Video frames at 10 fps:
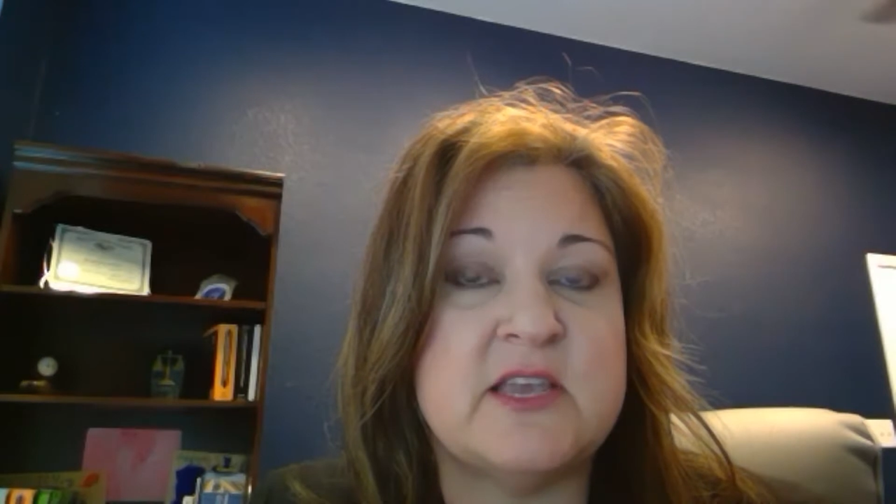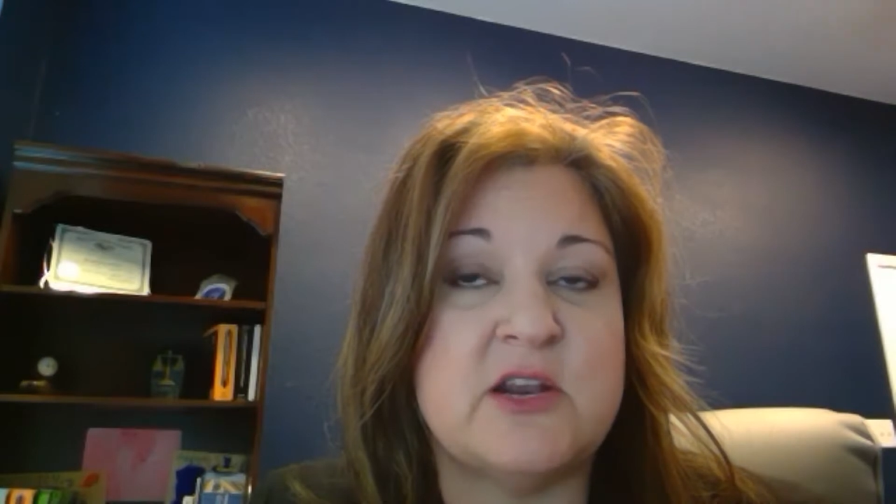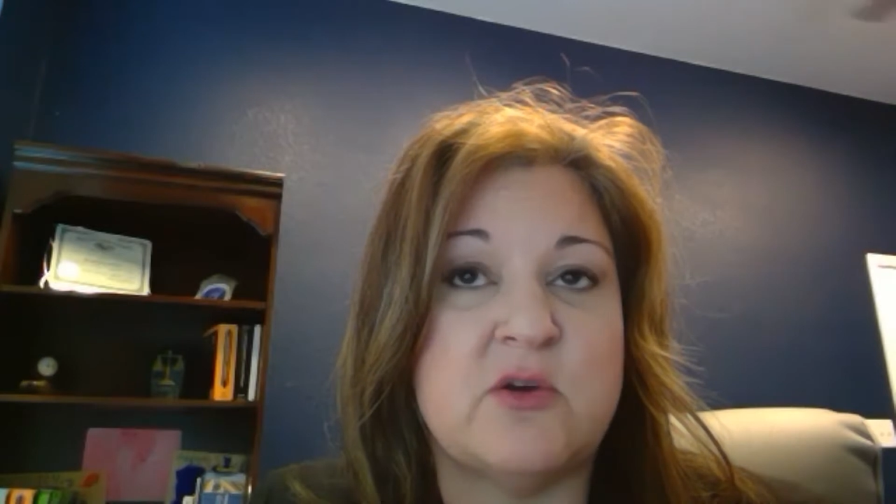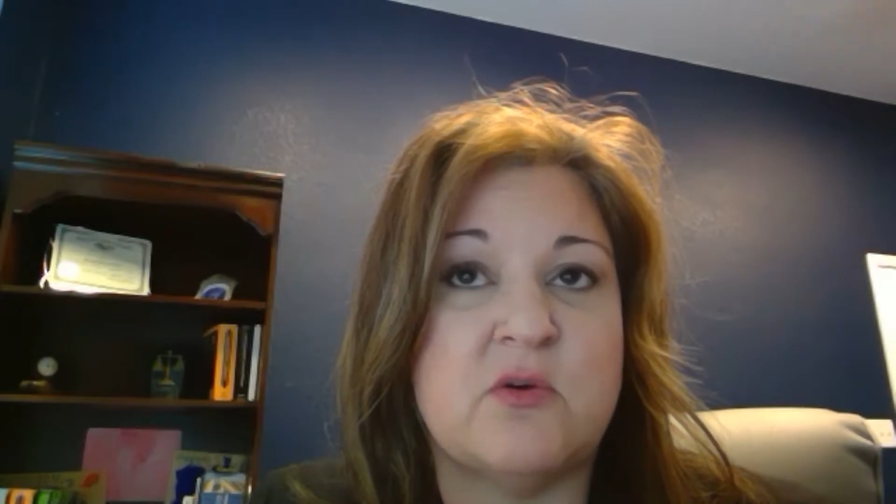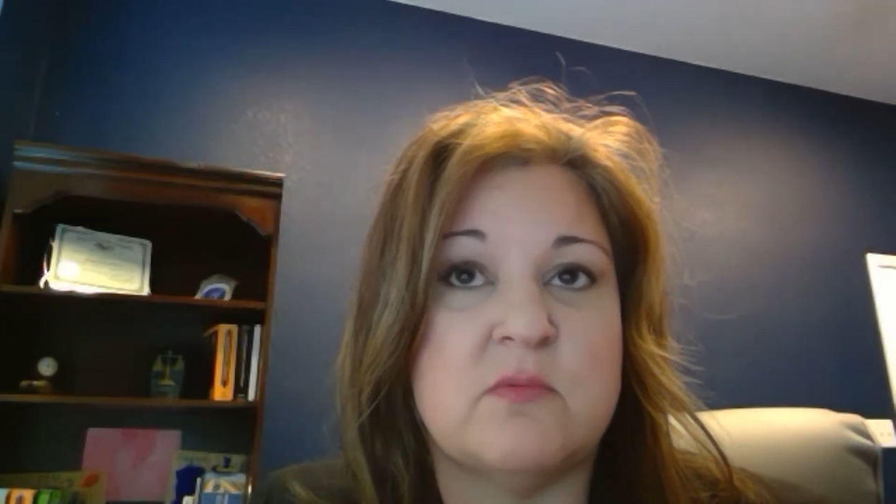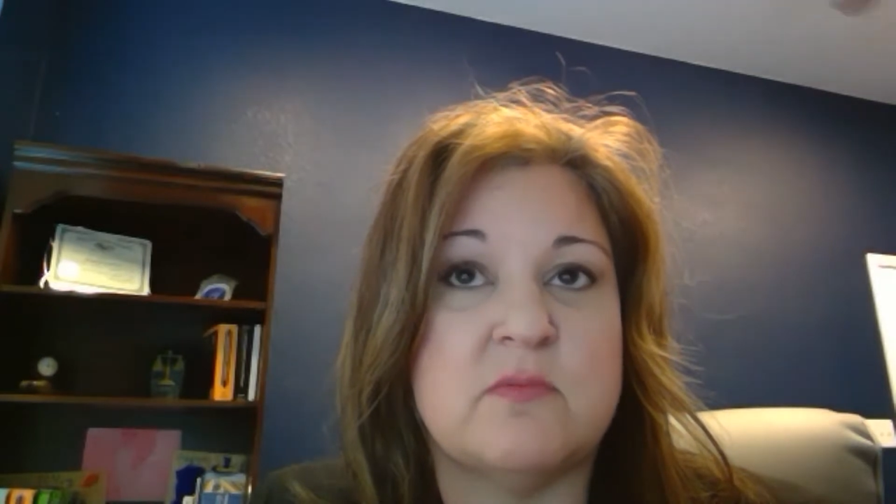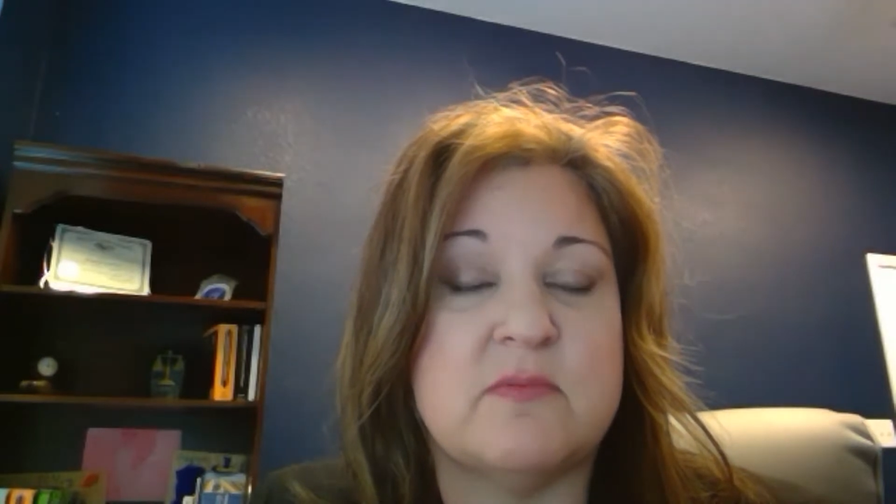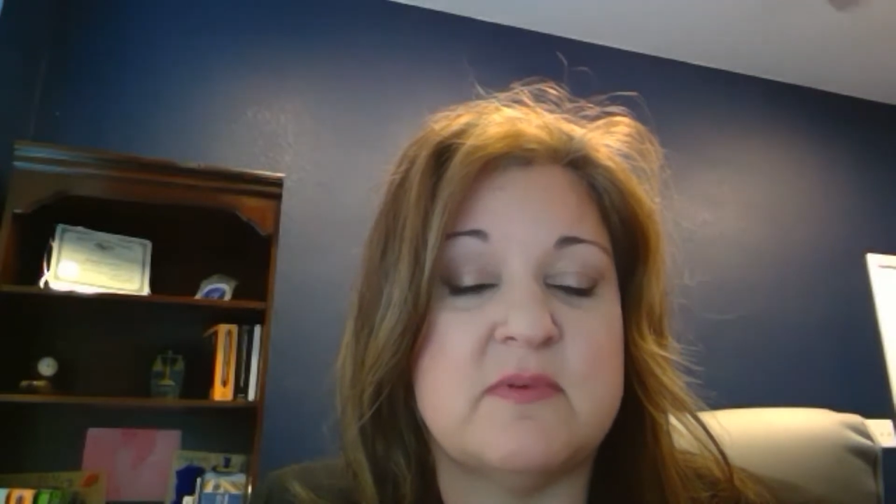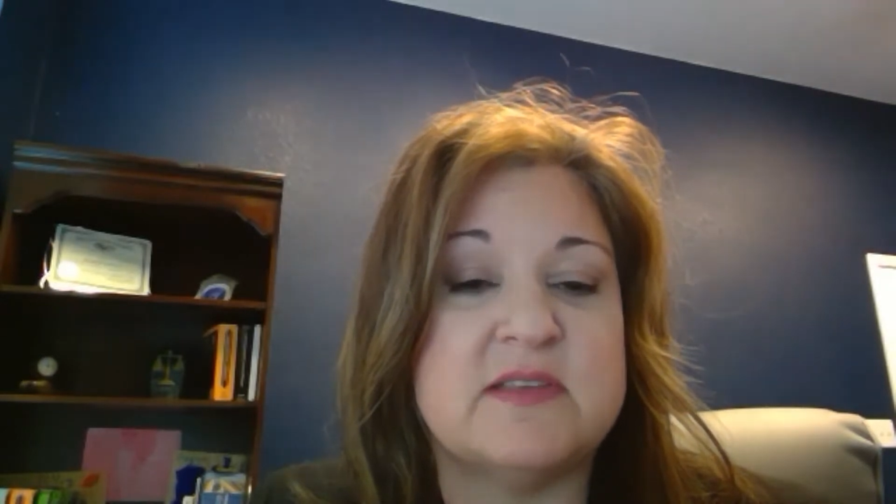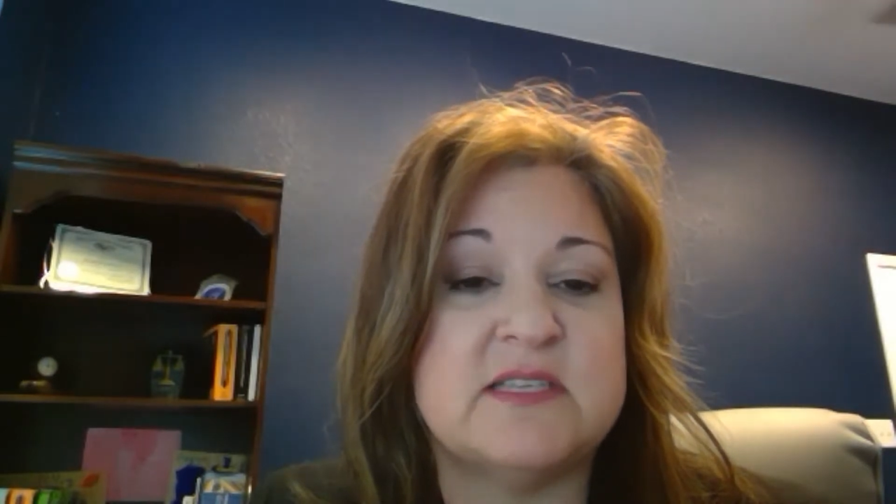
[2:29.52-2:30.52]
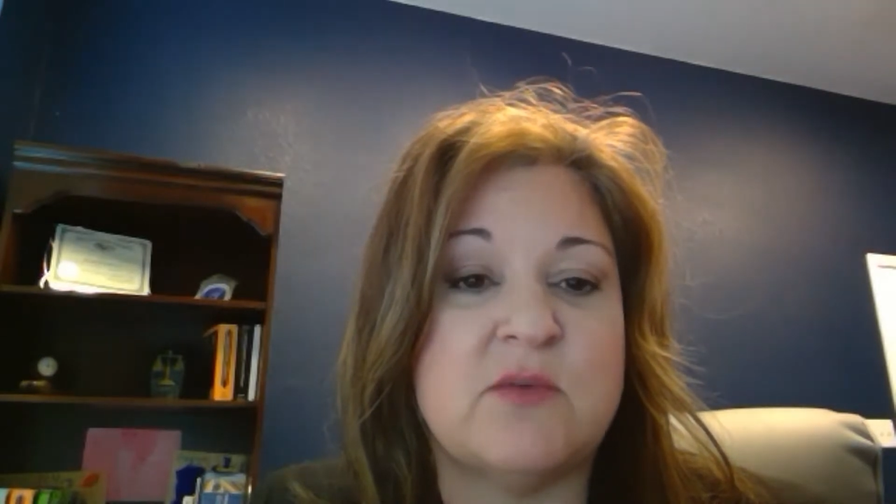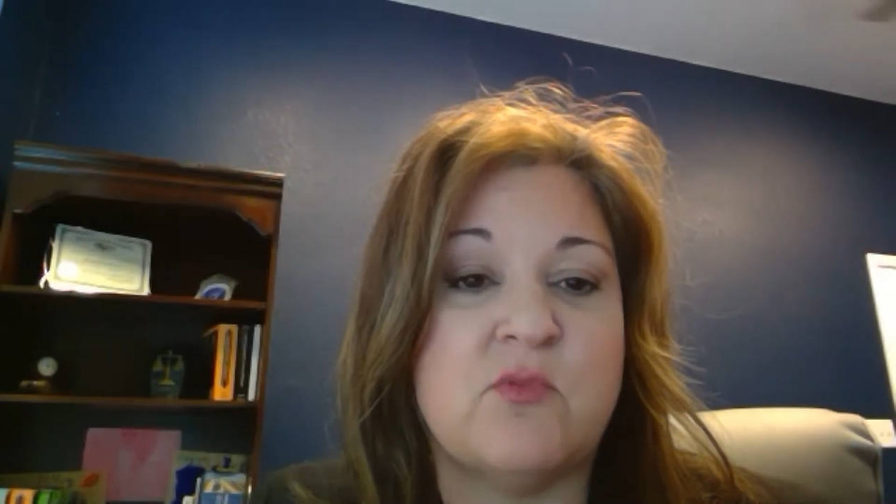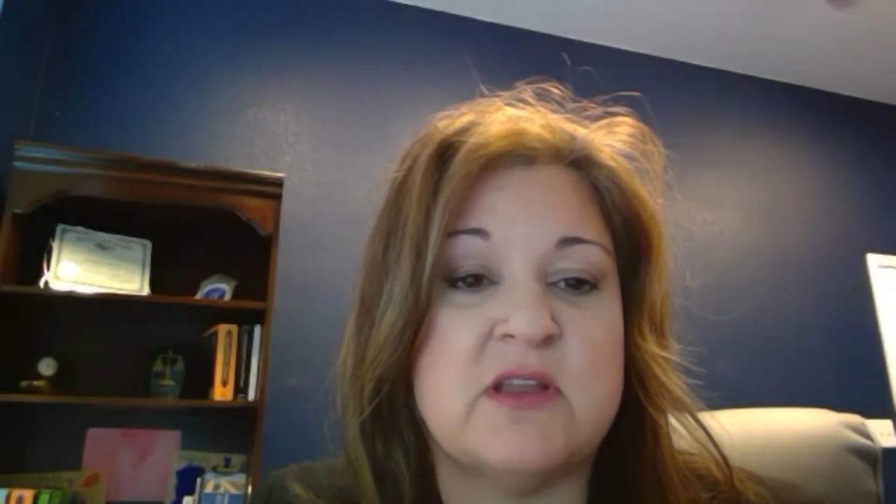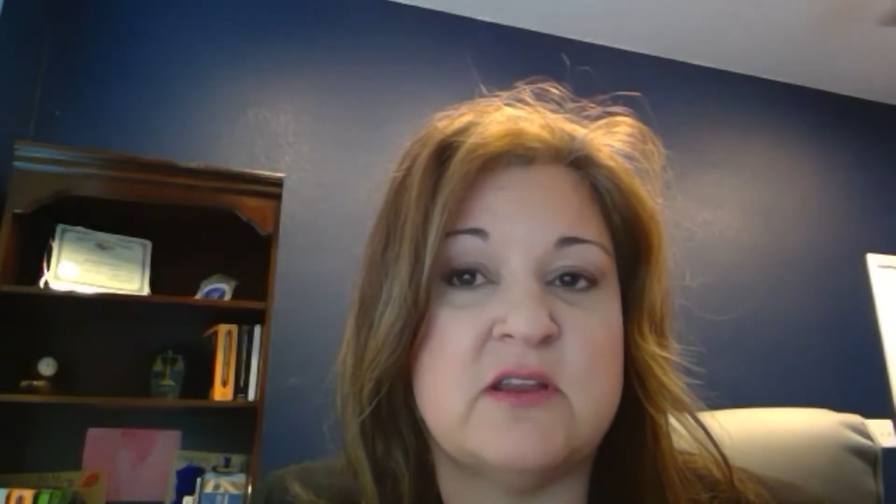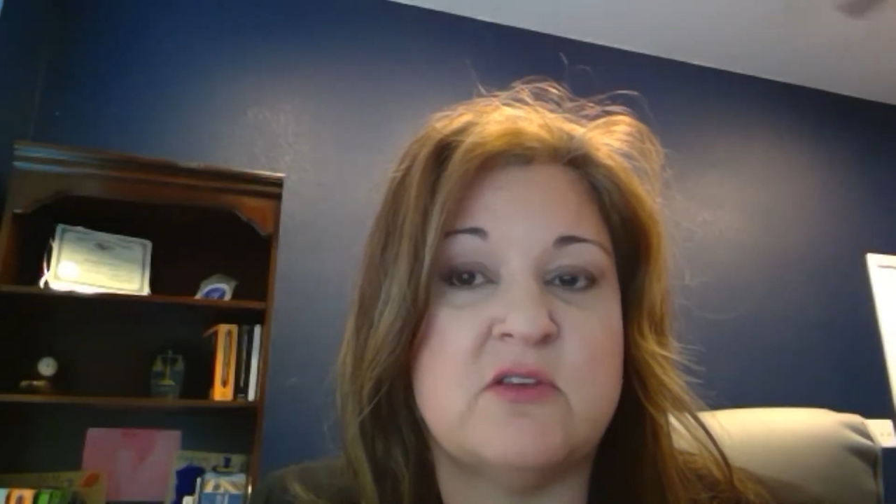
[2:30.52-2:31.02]
know,
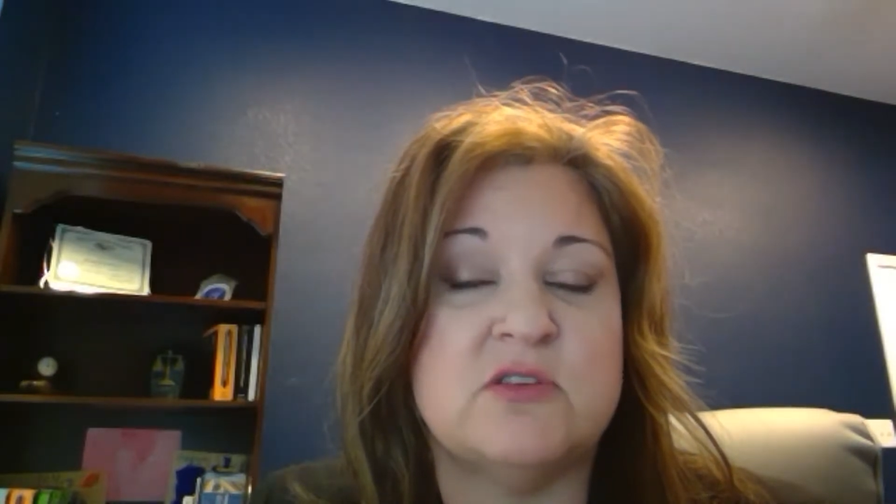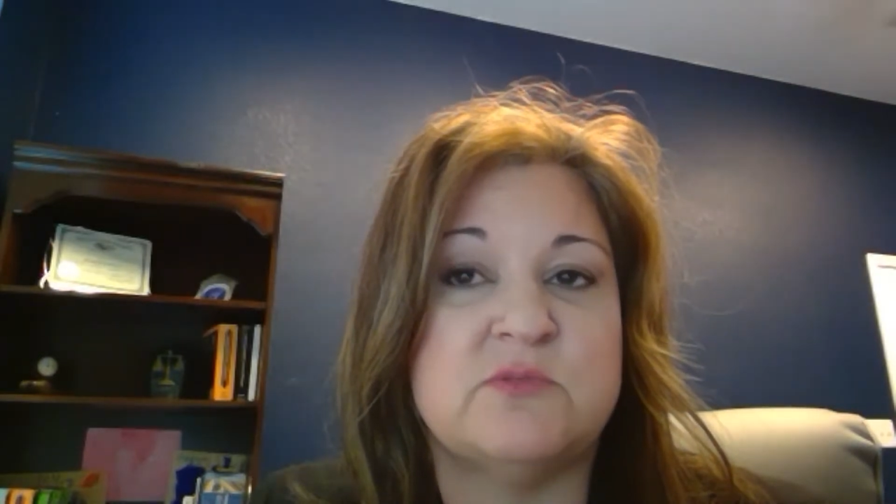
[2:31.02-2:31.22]
someone who's